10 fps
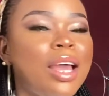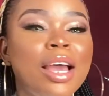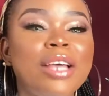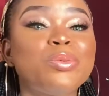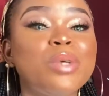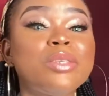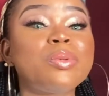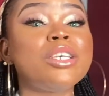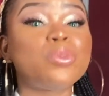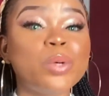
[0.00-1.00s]

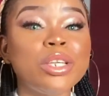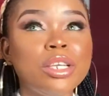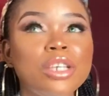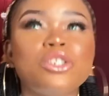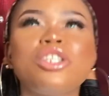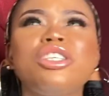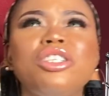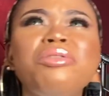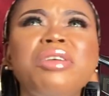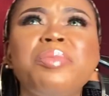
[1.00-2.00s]
it's
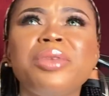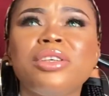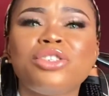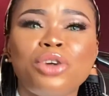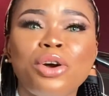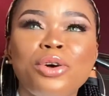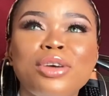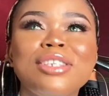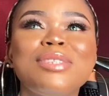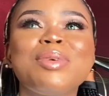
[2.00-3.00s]
not really been a struggle,
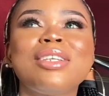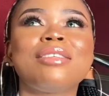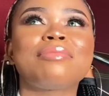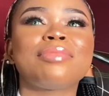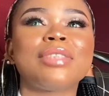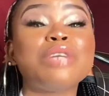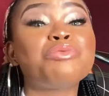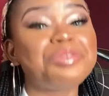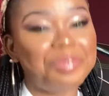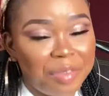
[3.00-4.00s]
it's been
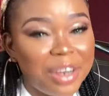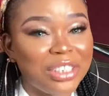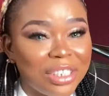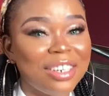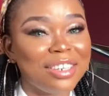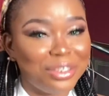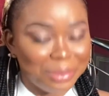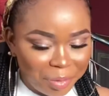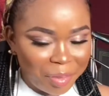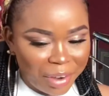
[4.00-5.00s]
refreshingly
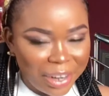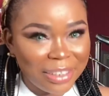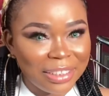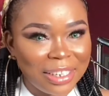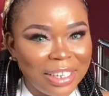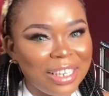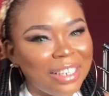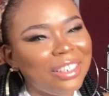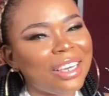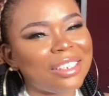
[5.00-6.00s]
different.
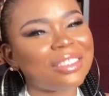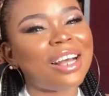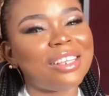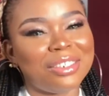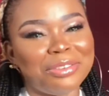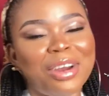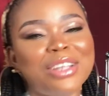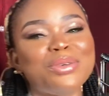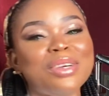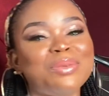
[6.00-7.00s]
Yes, that's the
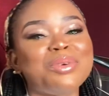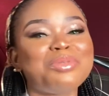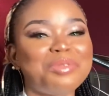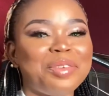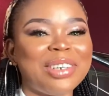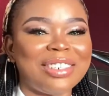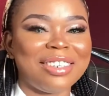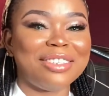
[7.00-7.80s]
right word. It's been refreshingly